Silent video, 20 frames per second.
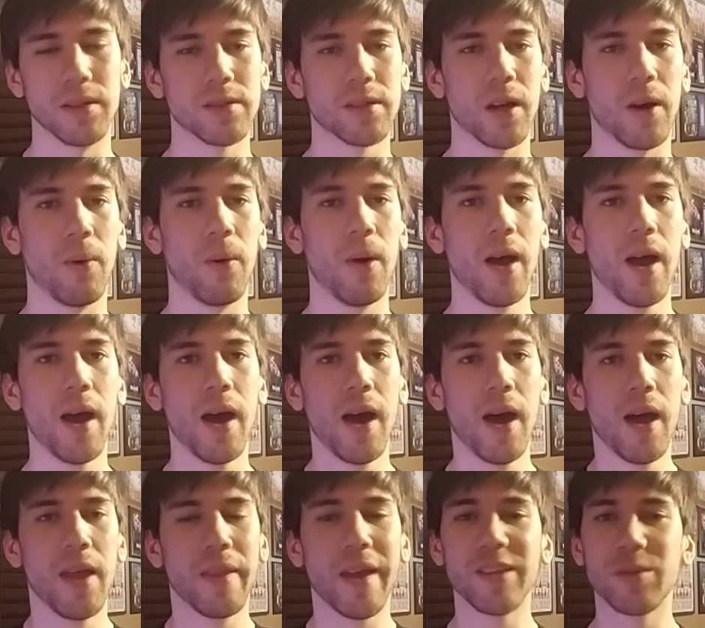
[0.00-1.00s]
So
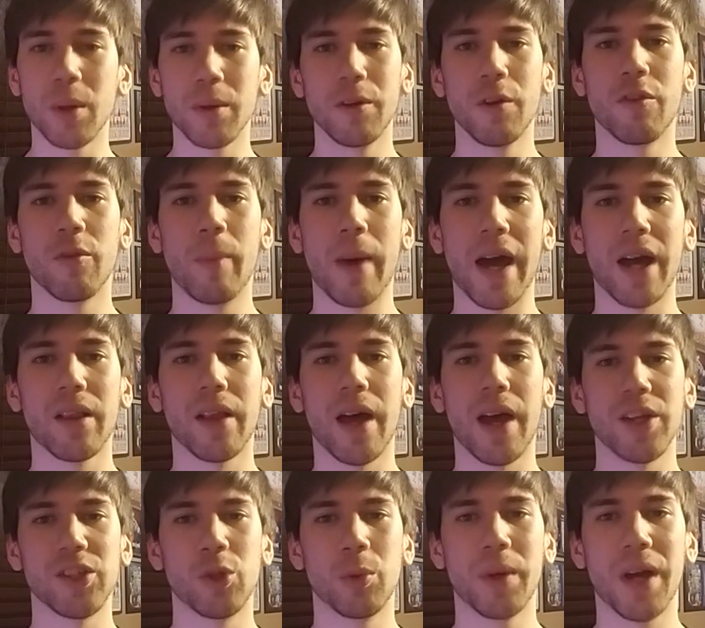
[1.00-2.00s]
that's my review for
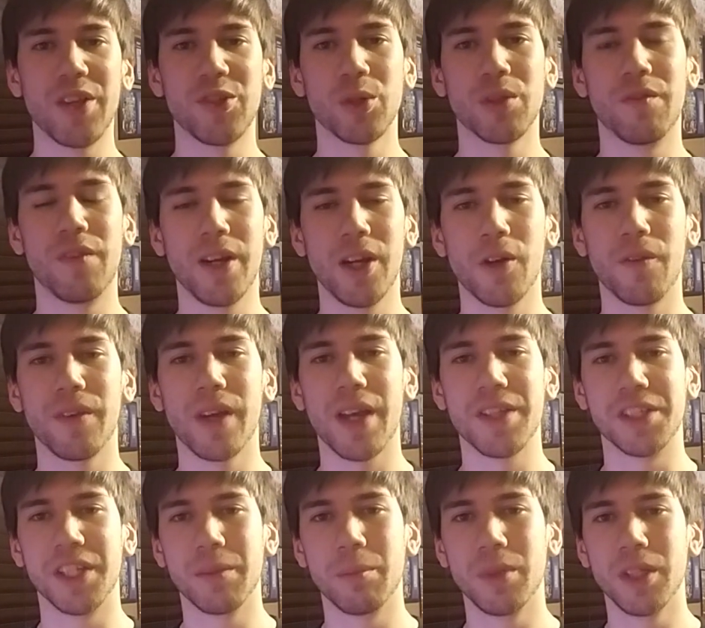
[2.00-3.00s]
Backlash. Hope you guys enjoyed the video. If you
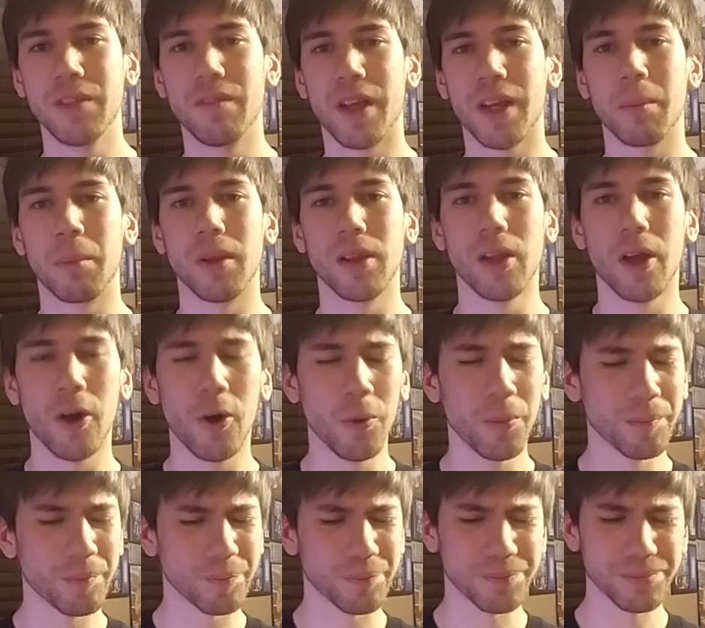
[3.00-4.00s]
guys did, please like
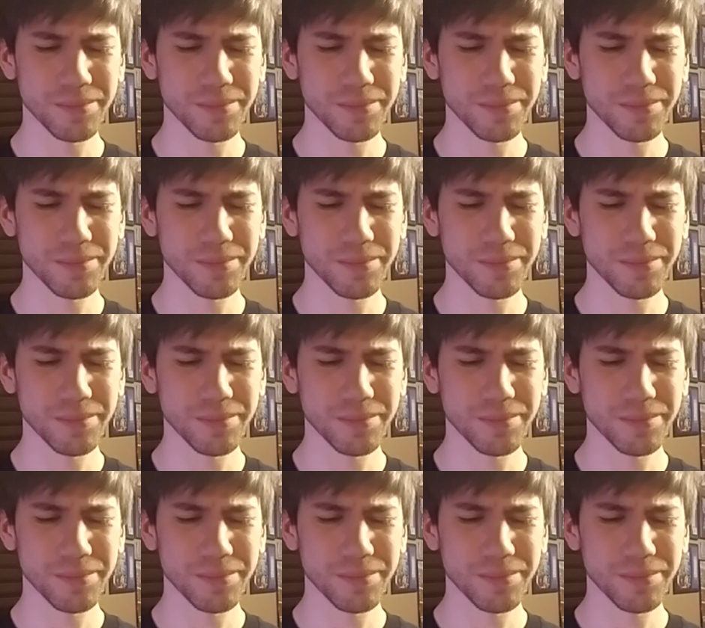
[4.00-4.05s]
below.